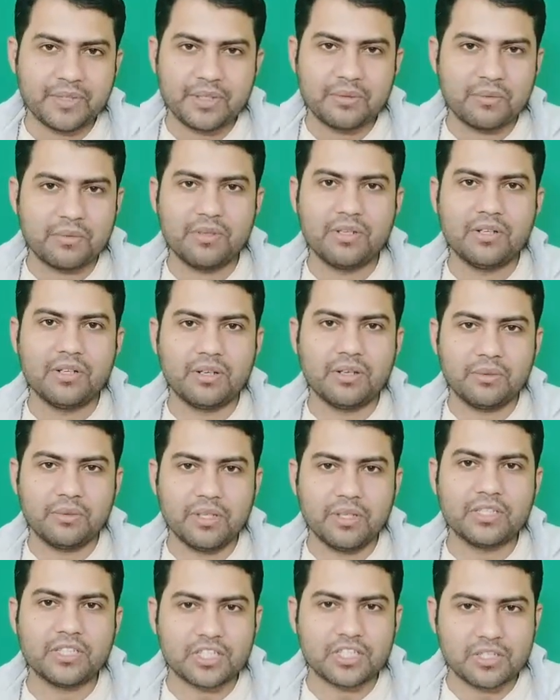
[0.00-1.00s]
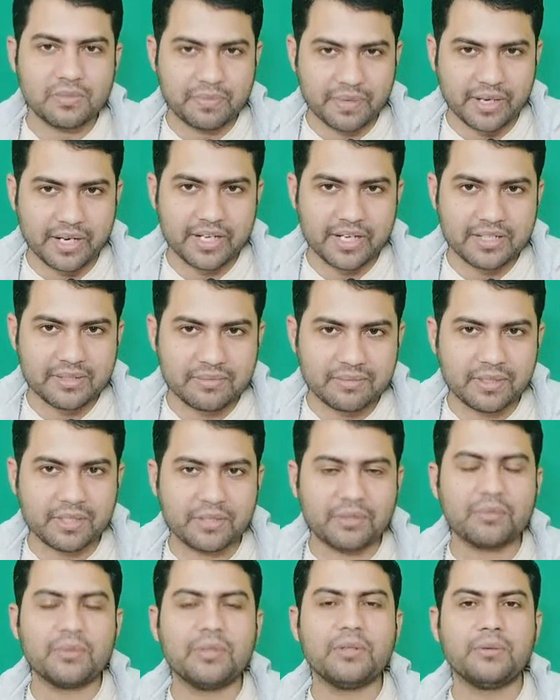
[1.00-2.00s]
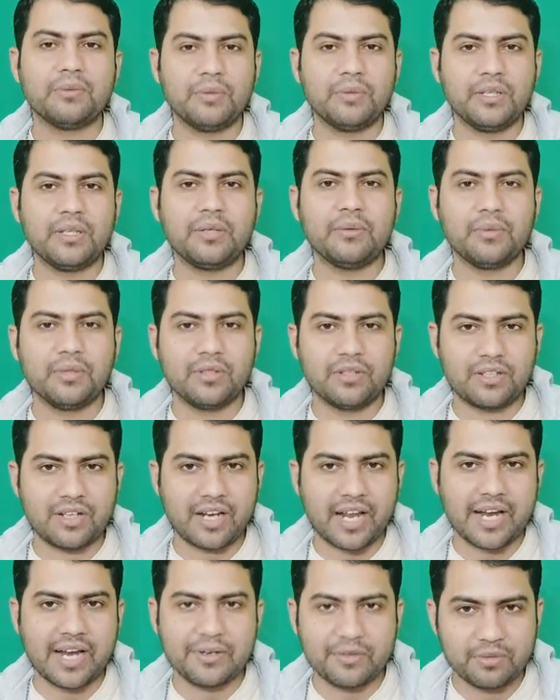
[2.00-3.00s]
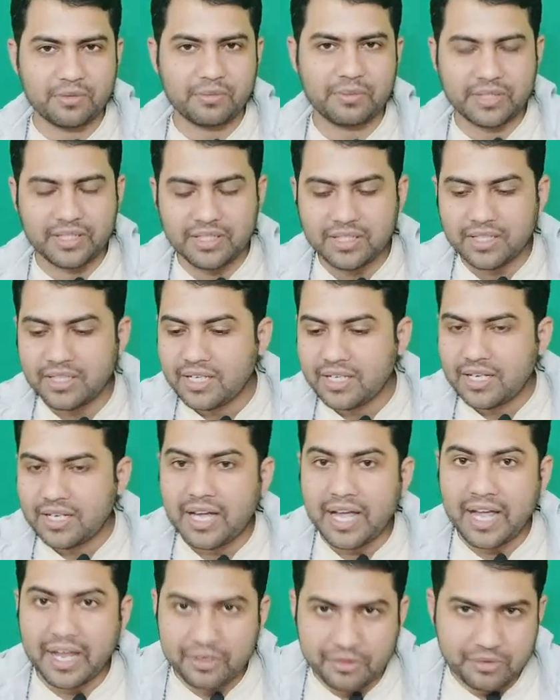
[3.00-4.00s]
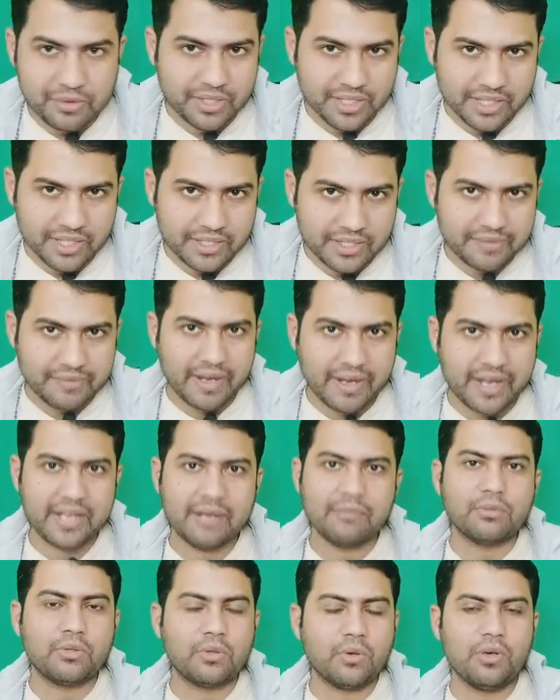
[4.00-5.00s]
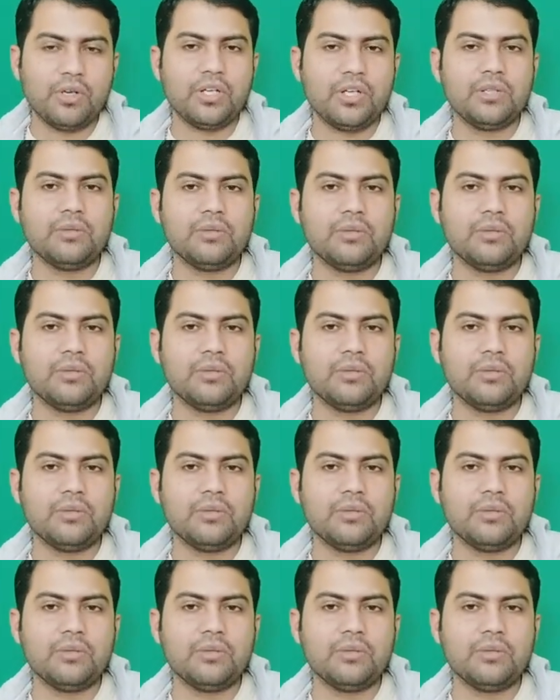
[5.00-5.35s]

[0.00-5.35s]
We'll just predict, but we will try to be accurate.